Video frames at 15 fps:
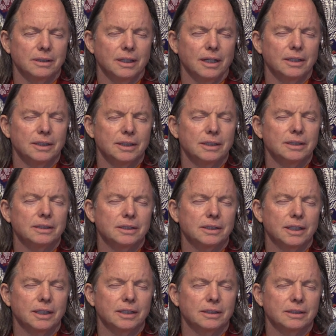on the
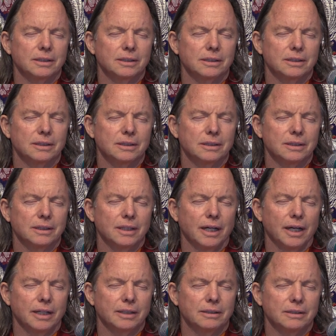inside,
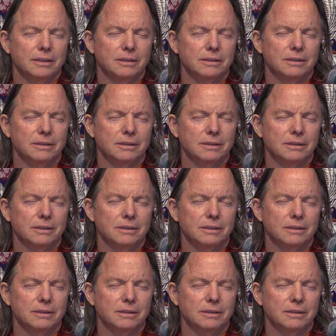I could